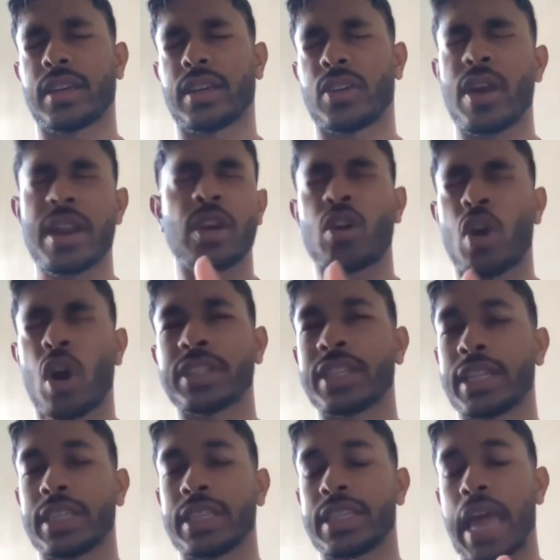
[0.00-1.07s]
creating
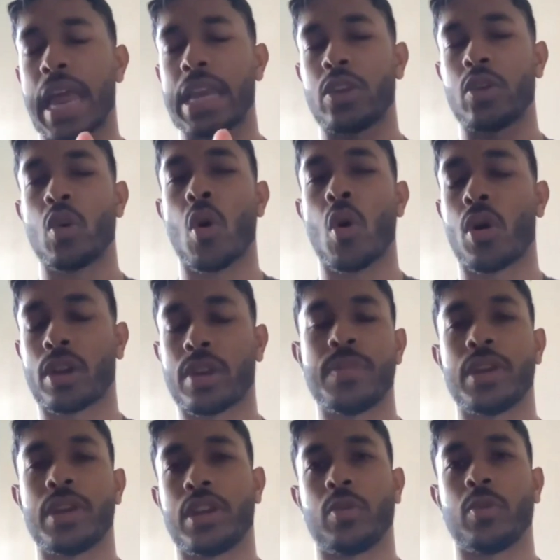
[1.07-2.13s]
content that your
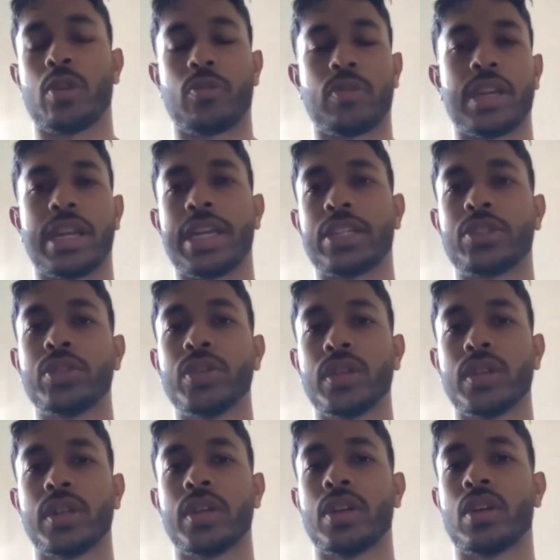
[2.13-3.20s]
community will relate to,
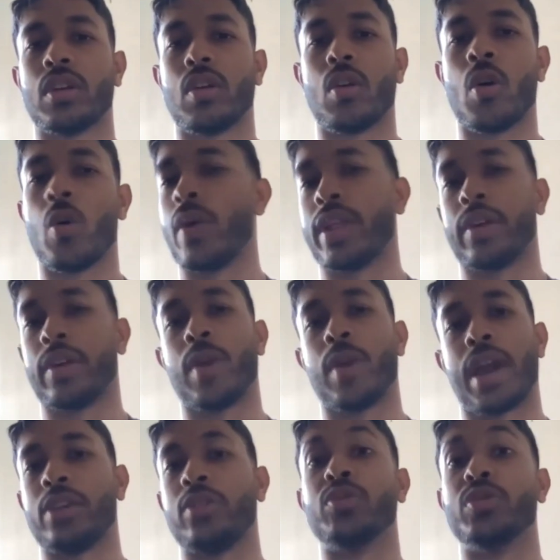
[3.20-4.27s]
or
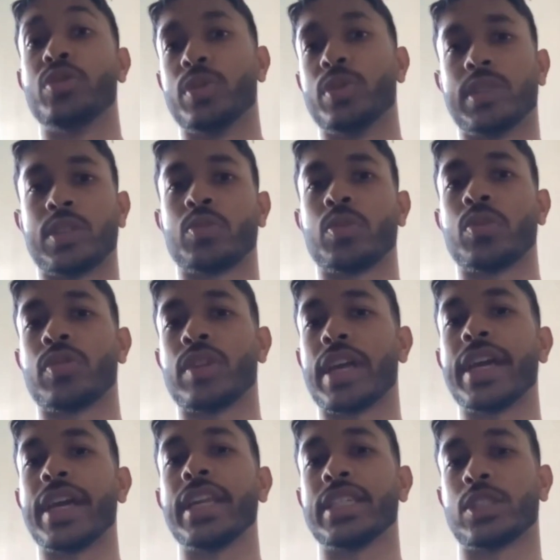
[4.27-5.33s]
where new users will
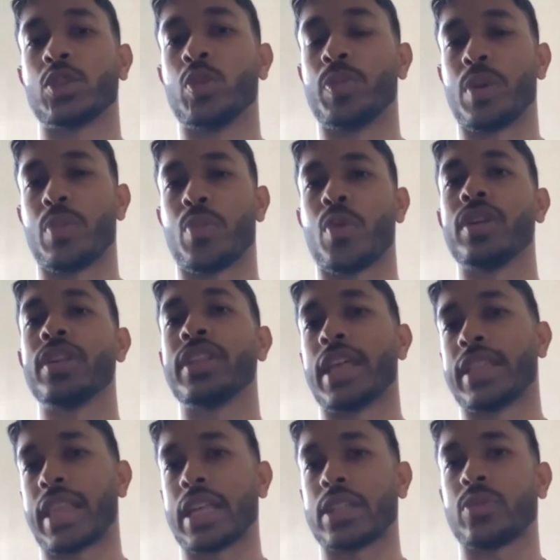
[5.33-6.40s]
relate is super important.
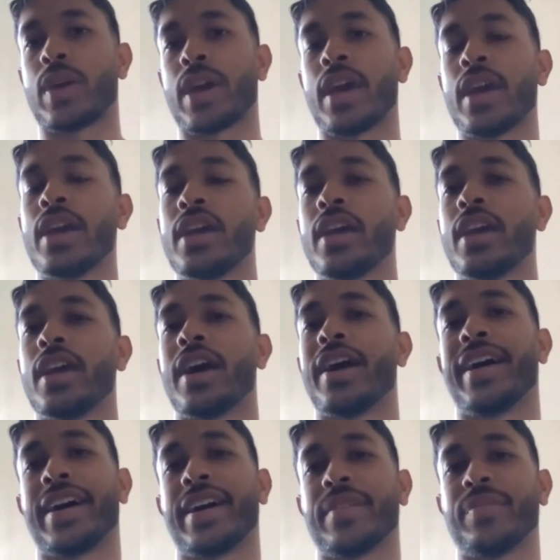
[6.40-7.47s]
That's where,
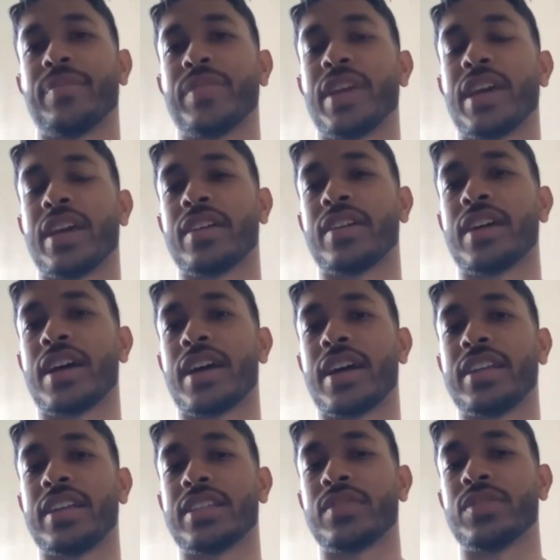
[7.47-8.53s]

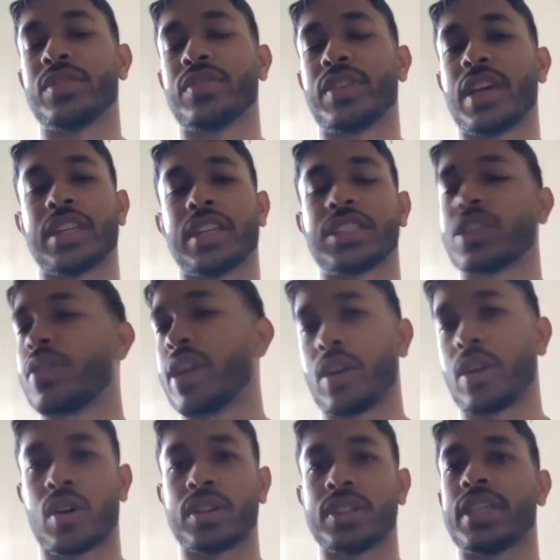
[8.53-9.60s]
in terms of, just creating
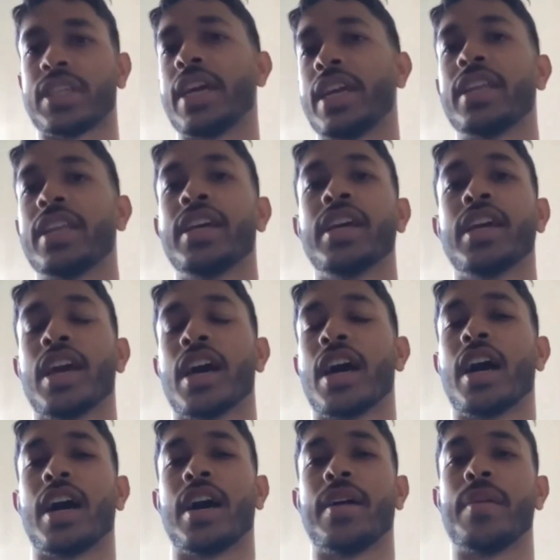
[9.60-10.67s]
content
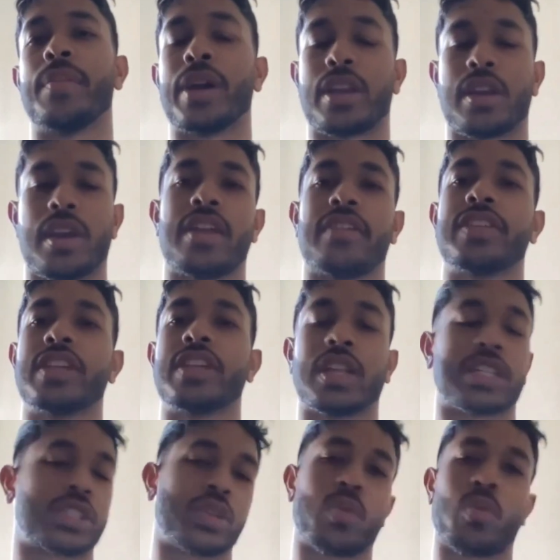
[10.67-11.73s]
about your NFT
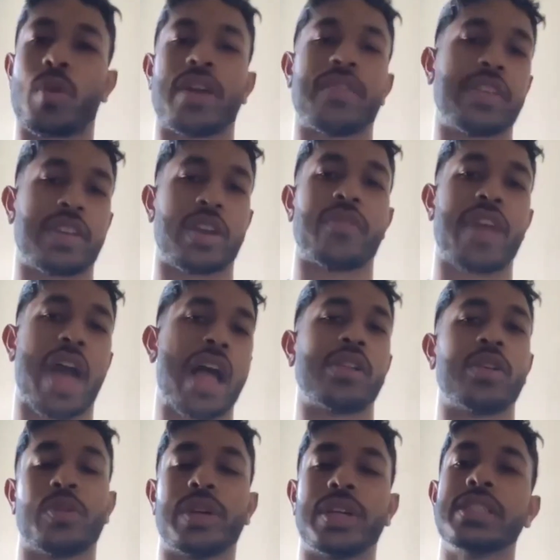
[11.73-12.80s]
collection or whatever your
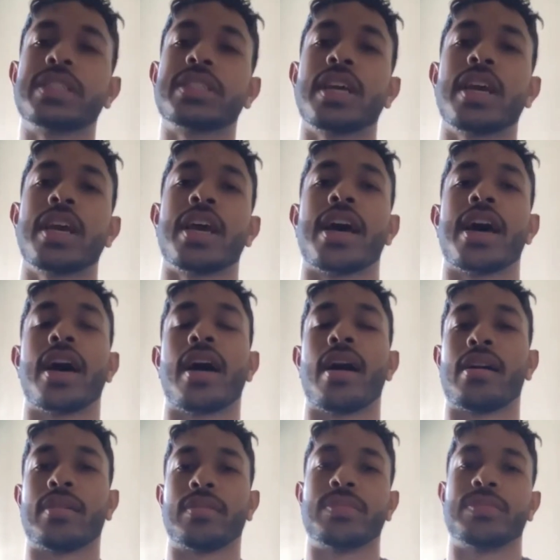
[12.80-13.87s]
value is.
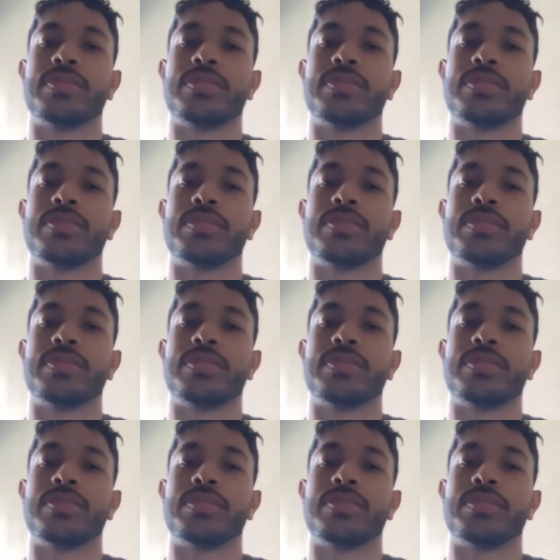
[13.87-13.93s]
I